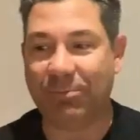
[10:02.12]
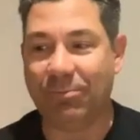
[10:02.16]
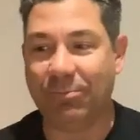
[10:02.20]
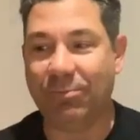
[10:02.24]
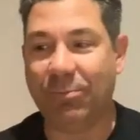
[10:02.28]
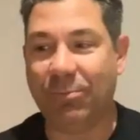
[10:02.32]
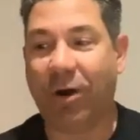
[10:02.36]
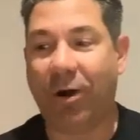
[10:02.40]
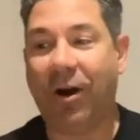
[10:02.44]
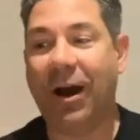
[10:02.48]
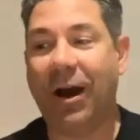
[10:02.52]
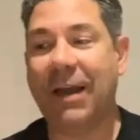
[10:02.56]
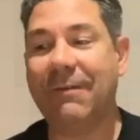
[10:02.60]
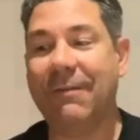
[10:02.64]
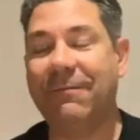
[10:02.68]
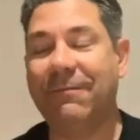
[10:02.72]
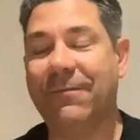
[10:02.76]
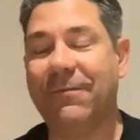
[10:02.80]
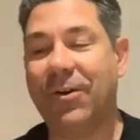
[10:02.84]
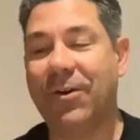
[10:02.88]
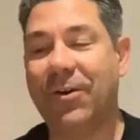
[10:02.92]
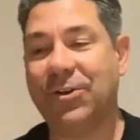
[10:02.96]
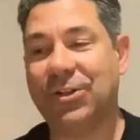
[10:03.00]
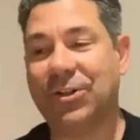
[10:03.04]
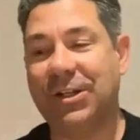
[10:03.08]
my
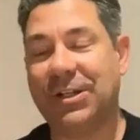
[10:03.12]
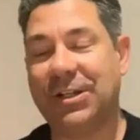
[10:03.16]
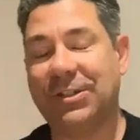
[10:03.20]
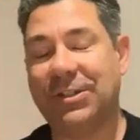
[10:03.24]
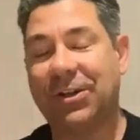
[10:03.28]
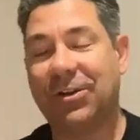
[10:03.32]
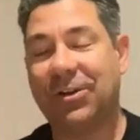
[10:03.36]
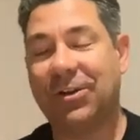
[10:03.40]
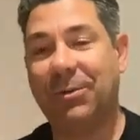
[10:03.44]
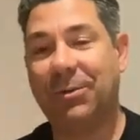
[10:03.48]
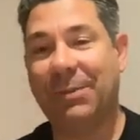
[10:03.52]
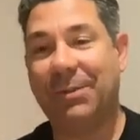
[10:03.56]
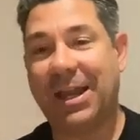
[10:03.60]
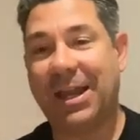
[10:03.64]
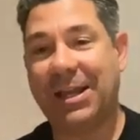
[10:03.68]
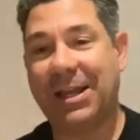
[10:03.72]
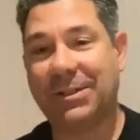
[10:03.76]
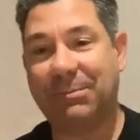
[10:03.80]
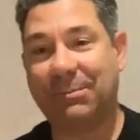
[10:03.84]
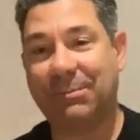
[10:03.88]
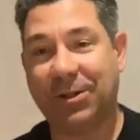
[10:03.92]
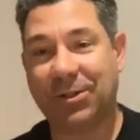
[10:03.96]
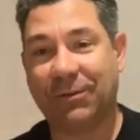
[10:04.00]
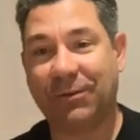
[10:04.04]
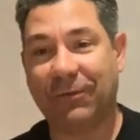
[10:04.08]
version isn't going to be
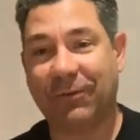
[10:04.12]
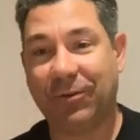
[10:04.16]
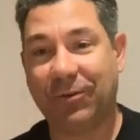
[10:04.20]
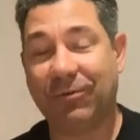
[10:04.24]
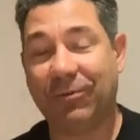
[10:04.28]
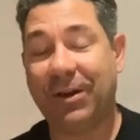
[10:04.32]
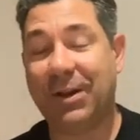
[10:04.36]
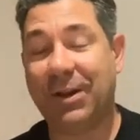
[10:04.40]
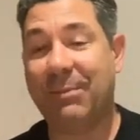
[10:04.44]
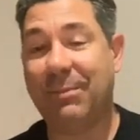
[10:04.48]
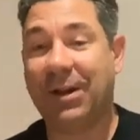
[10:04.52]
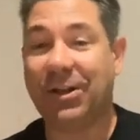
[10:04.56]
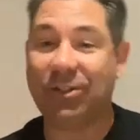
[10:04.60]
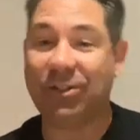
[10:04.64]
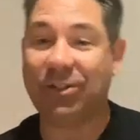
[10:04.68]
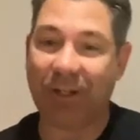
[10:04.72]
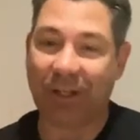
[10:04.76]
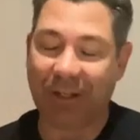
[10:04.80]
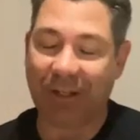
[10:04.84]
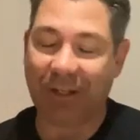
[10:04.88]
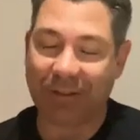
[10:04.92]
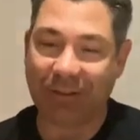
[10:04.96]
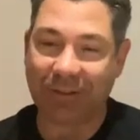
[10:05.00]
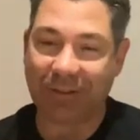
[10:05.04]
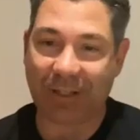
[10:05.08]
as much of a
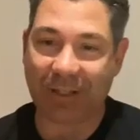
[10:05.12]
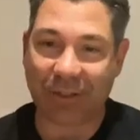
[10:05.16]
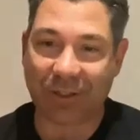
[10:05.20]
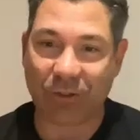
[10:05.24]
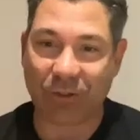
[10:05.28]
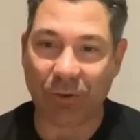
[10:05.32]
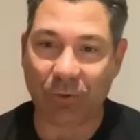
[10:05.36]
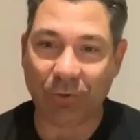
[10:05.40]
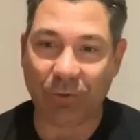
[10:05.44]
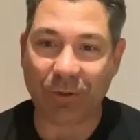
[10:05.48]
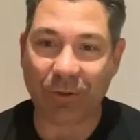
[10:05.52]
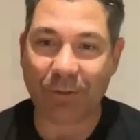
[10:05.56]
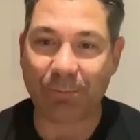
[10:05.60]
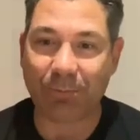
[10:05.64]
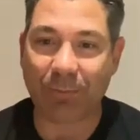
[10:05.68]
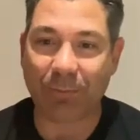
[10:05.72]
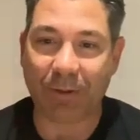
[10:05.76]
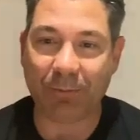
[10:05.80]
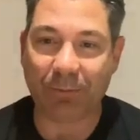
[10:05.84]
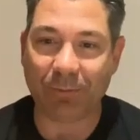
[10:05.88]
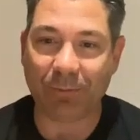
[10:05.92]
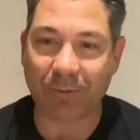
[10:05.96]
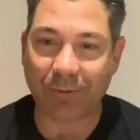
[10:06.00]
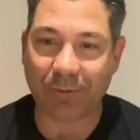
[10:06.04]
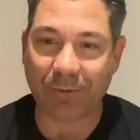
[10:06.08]
reimagining as yours,
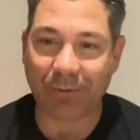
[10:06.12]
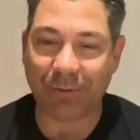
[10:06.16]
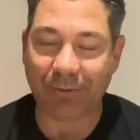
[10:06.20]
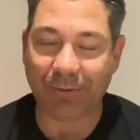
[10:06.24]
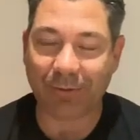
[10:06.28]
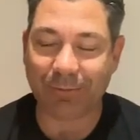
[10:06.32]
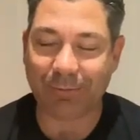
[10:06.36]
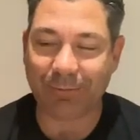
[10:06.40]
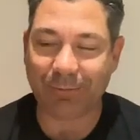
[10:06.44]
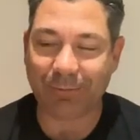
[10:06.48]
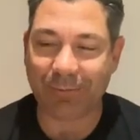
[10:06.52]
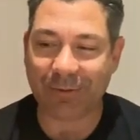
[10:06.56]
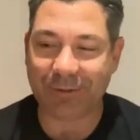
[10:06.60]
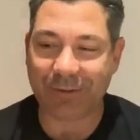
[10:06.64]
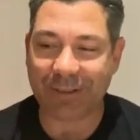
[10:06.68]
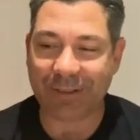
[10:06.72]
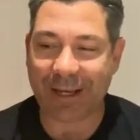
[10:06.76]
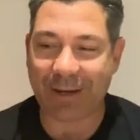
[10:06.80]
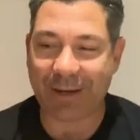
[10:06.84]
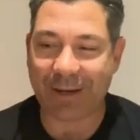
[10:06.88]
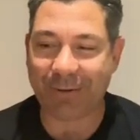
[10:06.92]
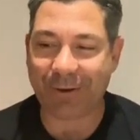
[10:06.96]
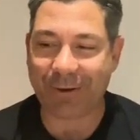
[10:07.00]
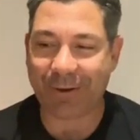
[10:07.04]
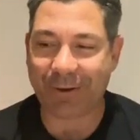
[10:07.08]
but we'll see
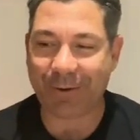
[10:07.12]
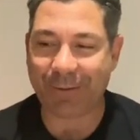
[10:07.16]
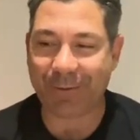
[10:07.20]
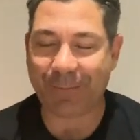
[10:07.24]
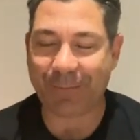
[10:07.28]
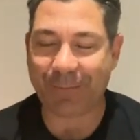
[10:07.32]
how we go.